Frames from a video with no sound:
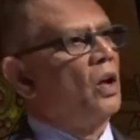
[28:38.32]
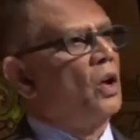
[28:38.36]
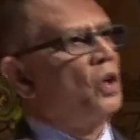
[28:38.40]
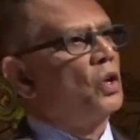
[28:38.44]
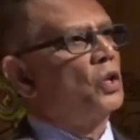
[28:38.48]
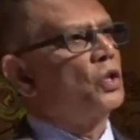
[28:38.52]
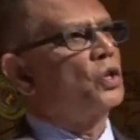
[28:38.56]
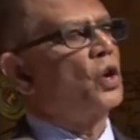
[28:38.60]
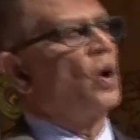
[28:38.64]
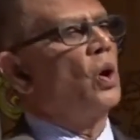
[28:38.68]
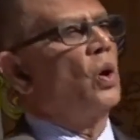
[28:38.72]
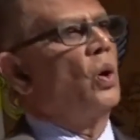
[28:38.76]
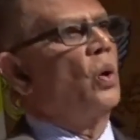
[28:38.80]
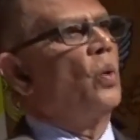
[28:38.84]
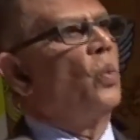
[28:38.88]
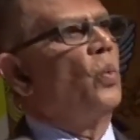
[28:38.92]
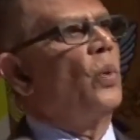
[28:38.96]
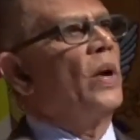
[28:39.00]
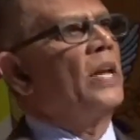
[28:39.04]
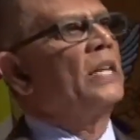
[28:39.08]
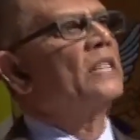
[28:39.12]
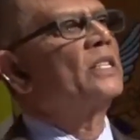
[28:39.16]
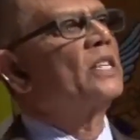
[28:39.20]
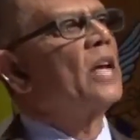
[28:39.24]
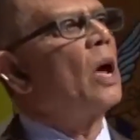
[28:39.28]
So
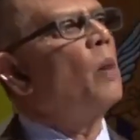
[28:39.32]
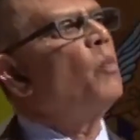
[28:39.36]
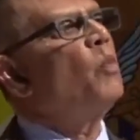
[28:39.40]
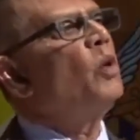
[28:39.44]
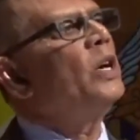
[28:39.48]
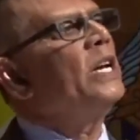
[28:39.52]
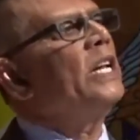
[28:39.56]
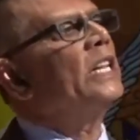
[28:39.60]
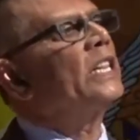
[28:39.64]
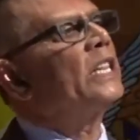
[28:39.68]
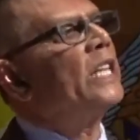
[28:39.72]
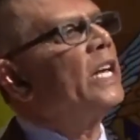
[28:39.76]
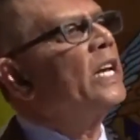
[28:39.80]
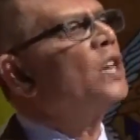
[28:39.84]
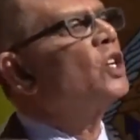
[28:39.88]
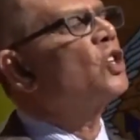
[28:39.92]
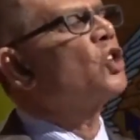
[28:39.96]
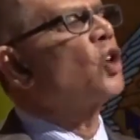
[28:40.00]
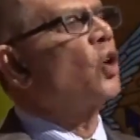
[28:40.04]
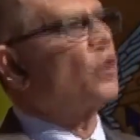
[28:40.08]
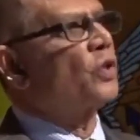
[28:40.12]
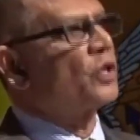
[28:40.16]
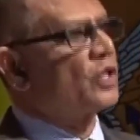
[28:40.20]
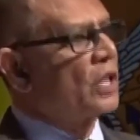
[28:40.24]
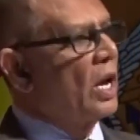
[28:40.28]
when somebody thinks
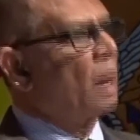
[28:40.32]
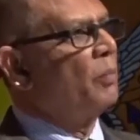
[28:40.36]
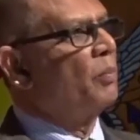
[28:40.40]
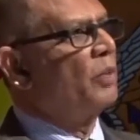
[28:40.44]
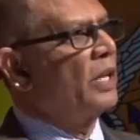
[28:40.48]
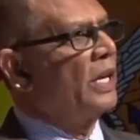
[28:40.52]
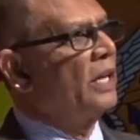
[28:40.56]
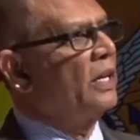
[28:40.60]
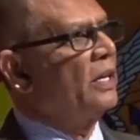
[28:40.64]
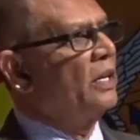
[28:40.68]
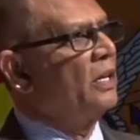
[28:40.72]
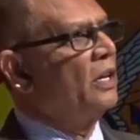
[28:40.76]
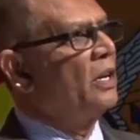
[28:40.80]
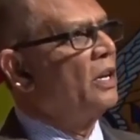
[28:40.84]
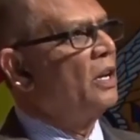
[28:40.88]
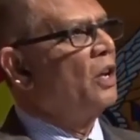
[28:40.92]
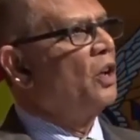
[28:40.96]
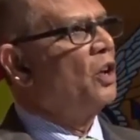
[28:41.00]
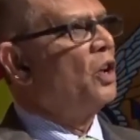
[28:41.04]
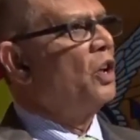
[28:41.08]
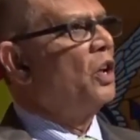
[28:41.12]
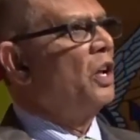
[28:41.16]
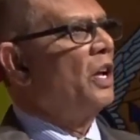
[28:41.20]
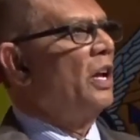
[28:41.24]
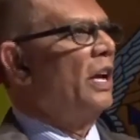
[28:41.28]
of something,
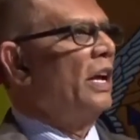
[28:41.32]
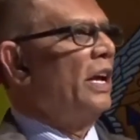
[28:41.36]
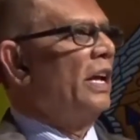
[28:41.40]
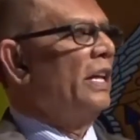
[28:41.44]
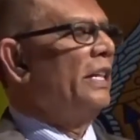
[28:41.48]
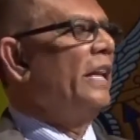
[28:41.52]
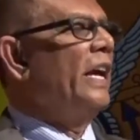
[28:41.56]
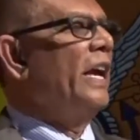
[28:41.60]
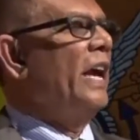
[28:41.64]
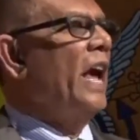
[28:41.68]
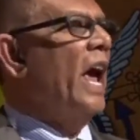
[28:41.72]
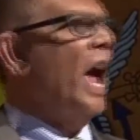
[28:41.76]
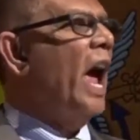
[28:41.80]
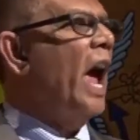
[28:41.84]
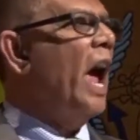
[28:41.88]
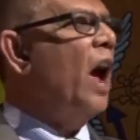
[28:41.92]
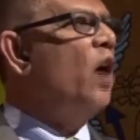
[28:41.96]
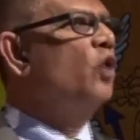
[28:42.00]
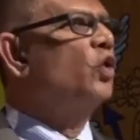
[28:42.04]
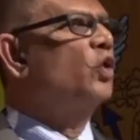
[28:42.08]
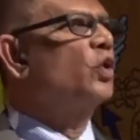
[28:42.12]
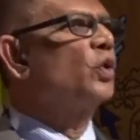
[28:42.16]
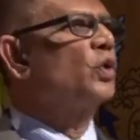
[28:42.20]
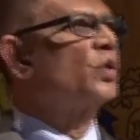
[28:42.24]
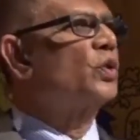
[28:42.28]
they
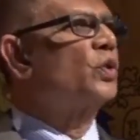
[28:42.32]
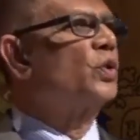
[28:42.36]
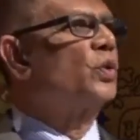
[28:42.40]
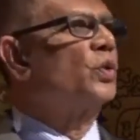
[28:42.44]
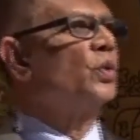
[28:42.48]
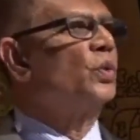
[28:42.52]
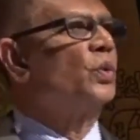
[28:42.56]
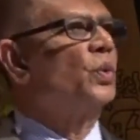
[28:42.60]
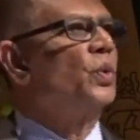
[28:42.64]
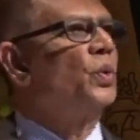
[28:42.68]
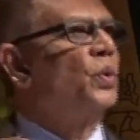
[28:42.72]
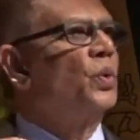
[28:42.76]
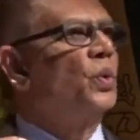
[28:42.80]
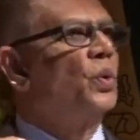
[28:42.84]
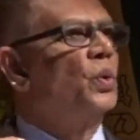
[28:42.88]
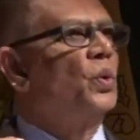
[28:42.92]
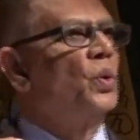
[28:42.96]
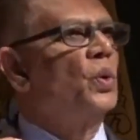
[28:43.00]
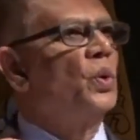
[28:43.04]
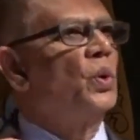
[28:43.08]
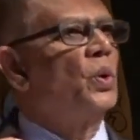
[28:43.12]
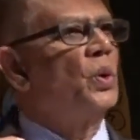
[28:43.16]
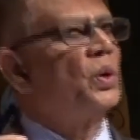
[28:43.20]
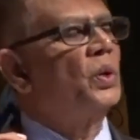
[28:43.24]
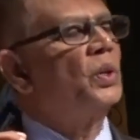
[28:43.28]
have to,
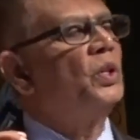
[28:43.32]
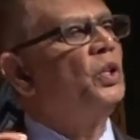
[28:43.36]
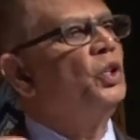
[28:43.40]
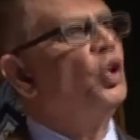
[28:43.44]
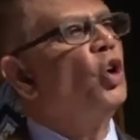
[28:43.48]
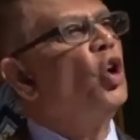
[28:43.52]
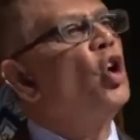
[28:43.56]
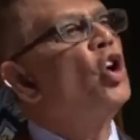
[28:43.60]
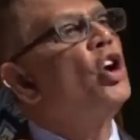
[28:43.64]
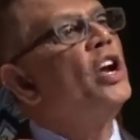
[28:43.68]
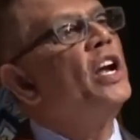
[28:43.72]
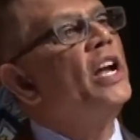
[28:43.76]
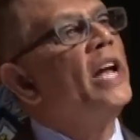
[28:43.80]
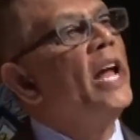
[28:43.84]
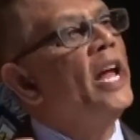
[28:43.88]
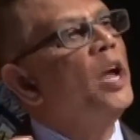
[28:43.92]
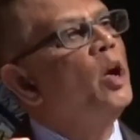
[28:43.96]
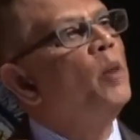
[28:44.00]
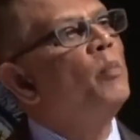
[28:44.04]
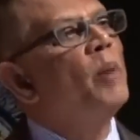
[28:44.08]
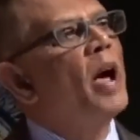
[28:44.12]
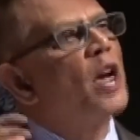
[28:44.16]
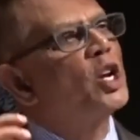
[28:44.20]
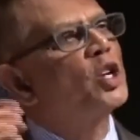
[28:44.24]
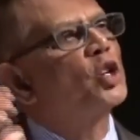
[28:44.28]
your
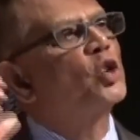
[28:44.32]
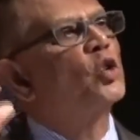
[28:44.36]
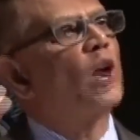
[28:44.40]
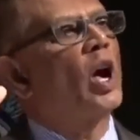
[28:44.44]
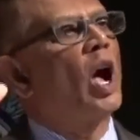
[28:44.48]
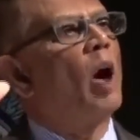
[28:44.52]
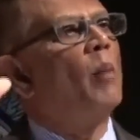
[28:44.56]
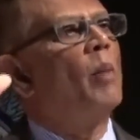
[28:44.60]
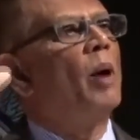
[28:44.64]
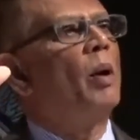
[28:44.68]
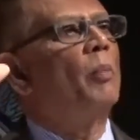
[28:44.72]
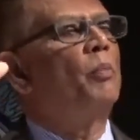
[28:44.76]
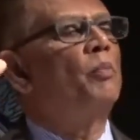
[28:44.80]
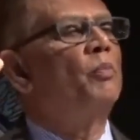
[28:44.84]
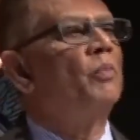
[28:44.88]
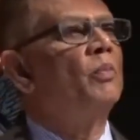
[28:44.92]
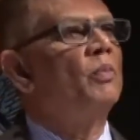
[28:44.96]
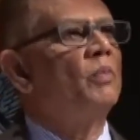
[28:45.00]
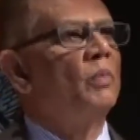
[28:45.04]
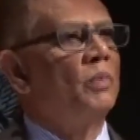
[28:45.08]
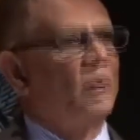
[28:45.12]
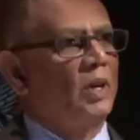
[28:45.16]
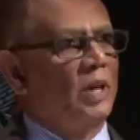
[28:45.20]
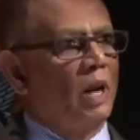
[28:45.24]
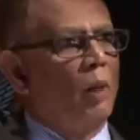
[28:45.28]
name has to come up
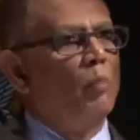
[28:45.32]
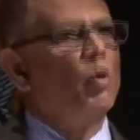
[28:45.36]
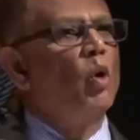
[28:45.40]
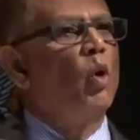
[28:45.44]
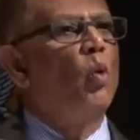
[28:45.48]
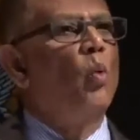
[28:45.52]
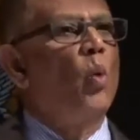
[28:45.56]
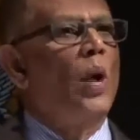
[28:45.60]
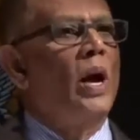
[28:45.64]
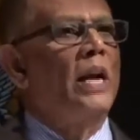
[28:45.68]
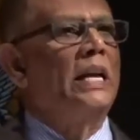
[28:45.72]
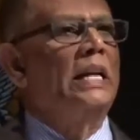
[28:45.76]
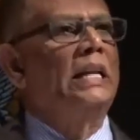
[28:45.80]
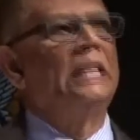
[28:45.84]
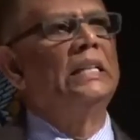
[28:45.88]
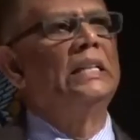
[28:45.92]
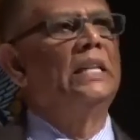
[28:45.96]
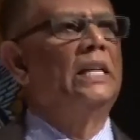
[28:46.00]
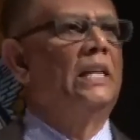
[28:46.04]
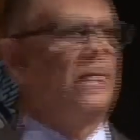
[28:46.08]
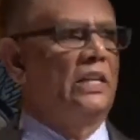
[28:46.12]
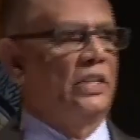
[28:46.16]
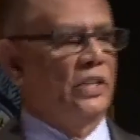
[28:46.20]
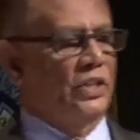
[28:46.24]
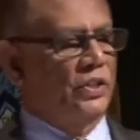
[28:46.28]
number one in the
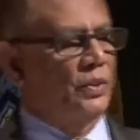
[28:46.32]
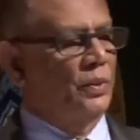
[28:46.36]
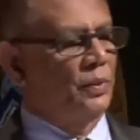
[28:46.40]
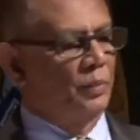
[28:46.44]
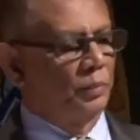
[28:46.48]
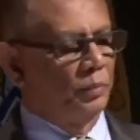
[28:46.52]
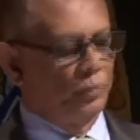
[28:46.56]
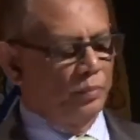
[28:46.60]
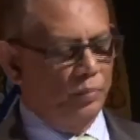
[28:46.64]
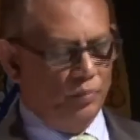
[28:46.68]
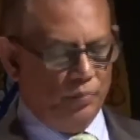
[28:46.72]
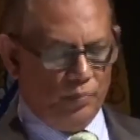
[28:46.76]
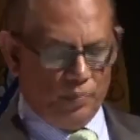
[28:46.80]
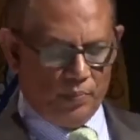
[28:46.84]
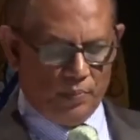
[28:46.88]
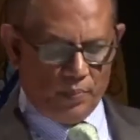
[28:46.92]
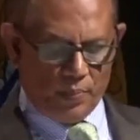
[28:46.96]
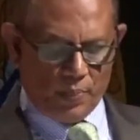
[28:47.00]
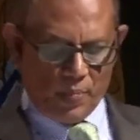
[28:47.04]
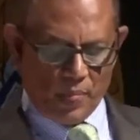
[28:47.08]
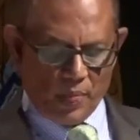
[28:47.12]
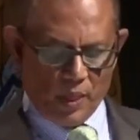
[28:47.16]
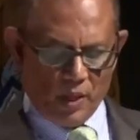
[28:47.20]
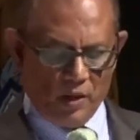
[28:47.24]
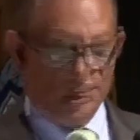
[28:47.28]
list.
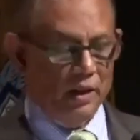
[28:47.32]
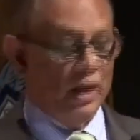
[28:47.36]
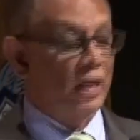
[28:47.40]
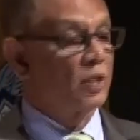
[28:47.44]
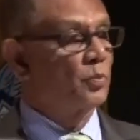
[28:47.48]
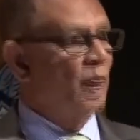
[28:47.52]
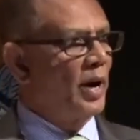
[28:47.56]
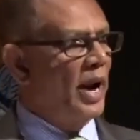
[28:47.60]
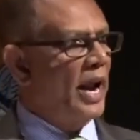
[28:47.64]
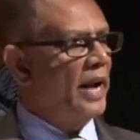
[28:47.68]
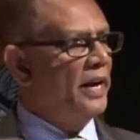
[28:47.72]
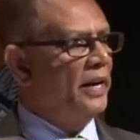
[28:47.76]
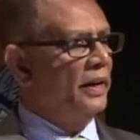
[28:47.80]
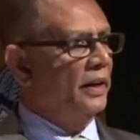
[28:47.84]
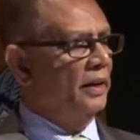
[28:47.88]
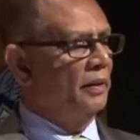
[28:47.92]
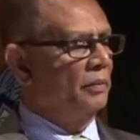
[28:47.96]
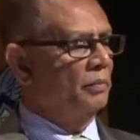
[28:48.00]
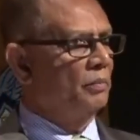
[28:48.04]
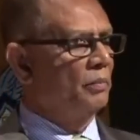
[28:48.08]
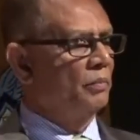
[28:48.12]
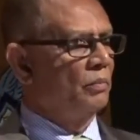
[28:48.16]
That's branding.